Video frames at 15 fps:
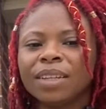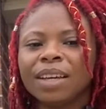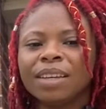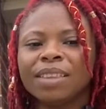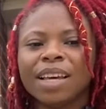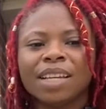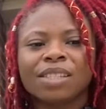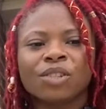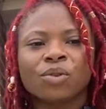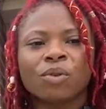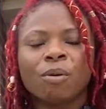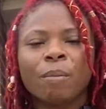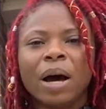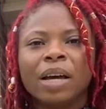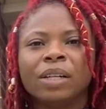that's a
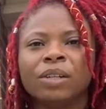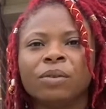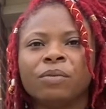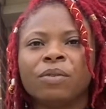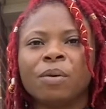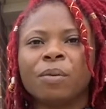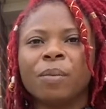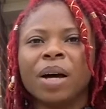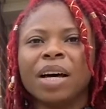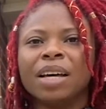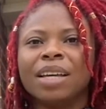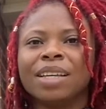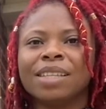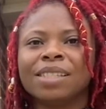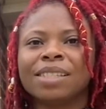reminder from
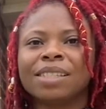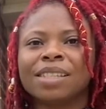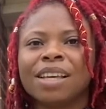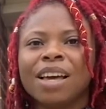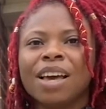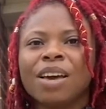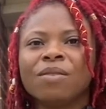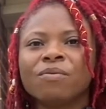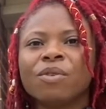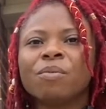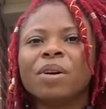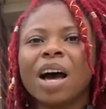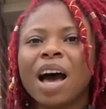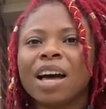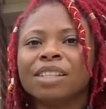us, from
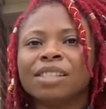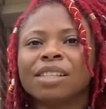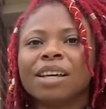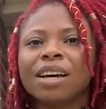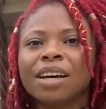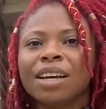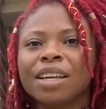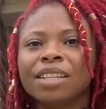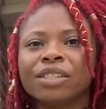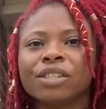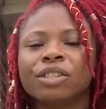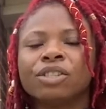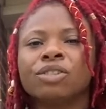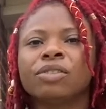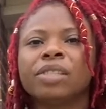God to us,
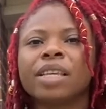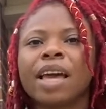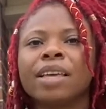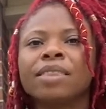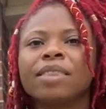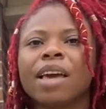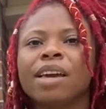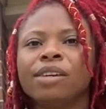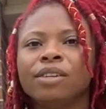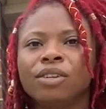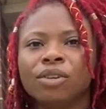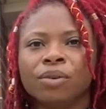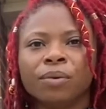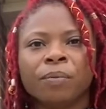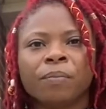to say thank you.